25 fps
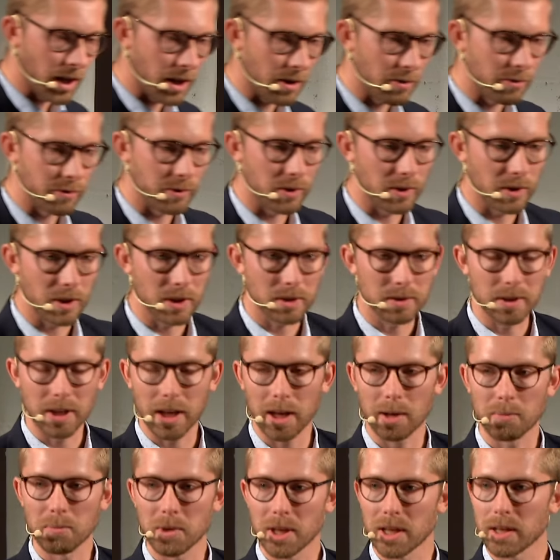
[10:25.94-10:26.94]
for
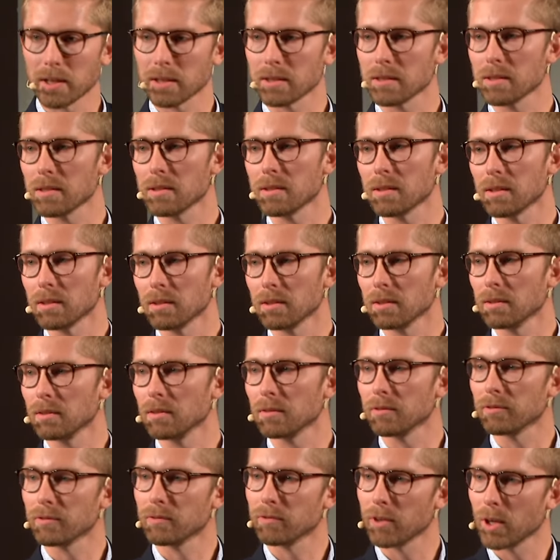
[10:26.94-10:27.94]
tablets,
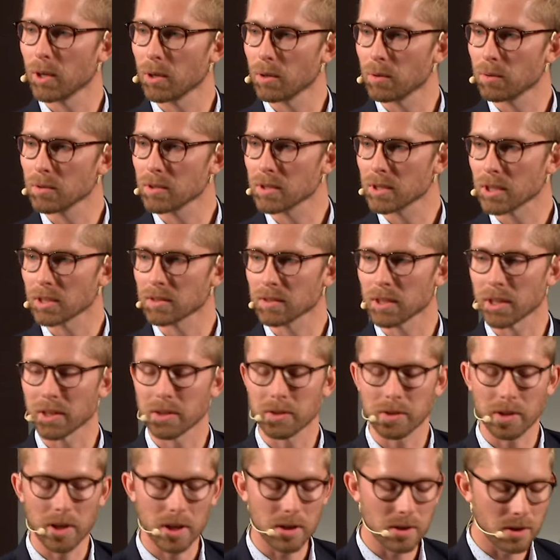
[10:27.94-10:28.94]
phones,
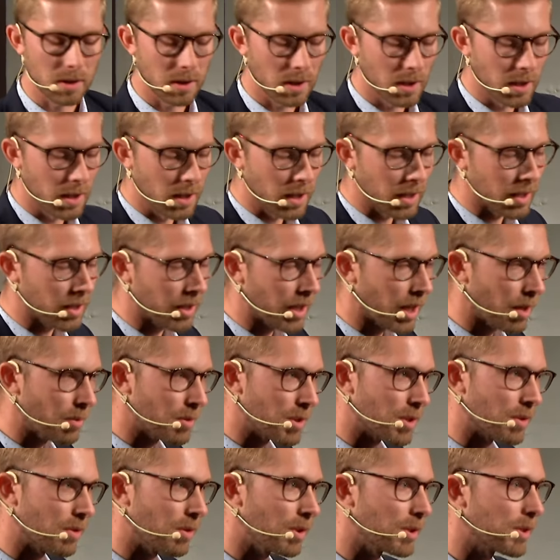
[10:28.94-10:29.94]
etc. And that
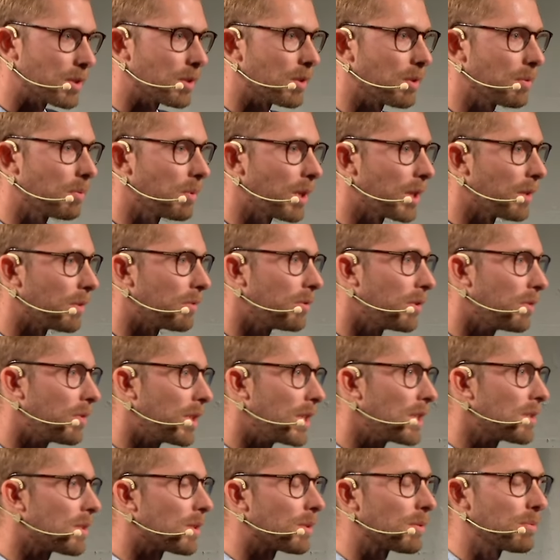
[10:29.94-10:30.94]
was also one of the
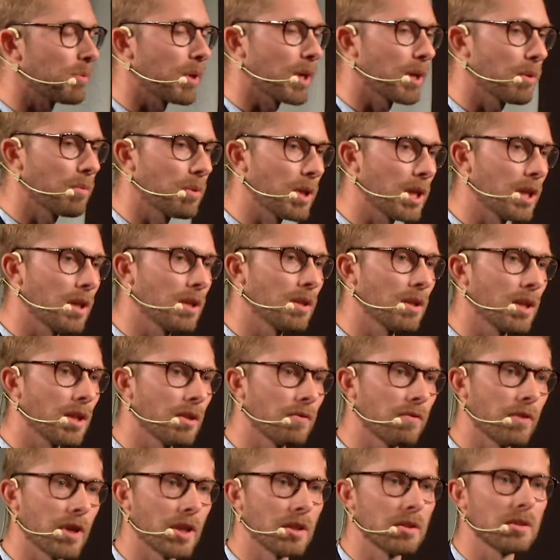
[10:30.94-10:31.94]
reasons why we
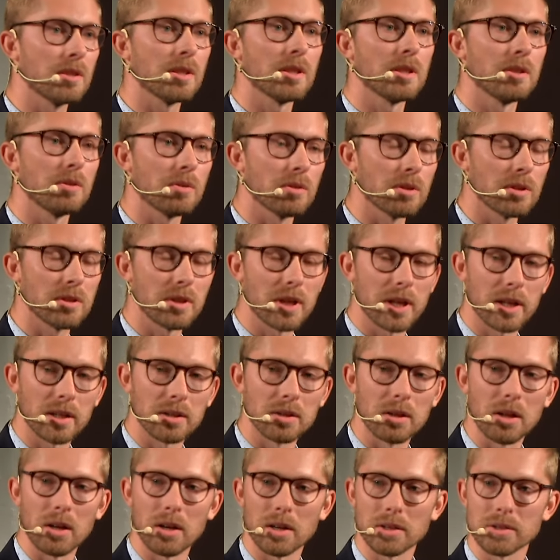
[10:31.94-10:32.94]
invented and
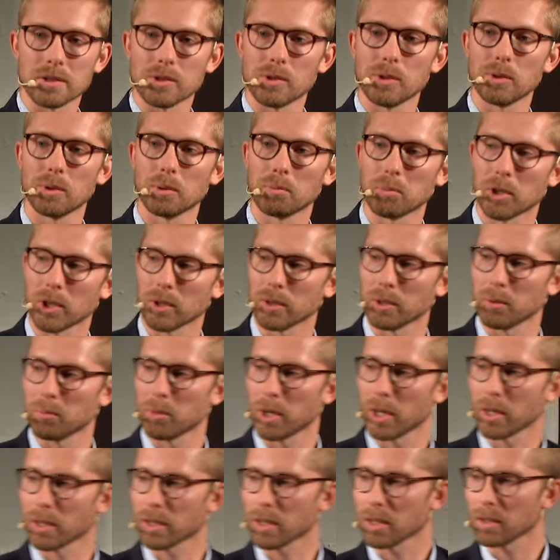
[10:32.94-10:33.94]
launched Yumi on the
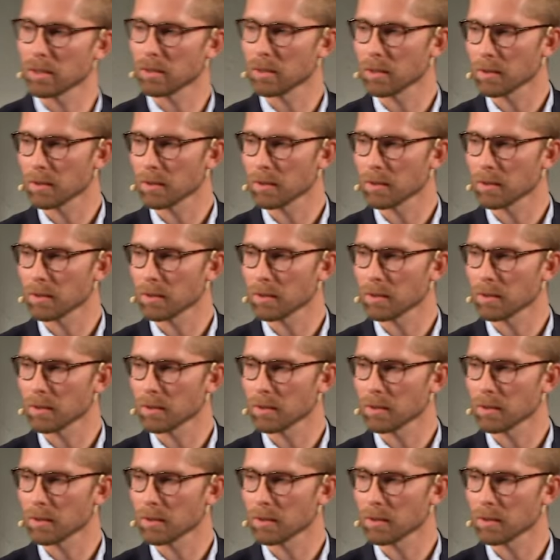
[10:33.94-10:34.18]
market.